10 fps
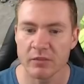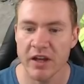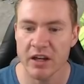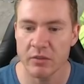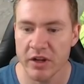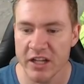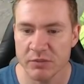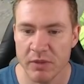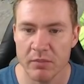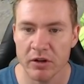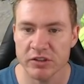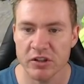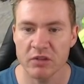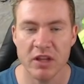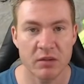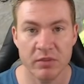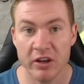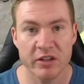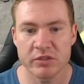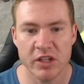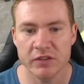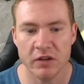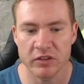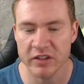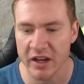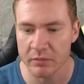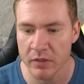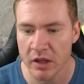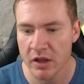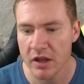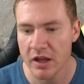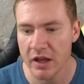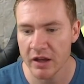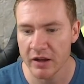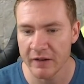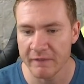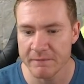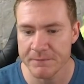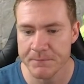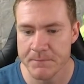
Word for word: down and put HP burns on them. Let them kill themselves over time. Um,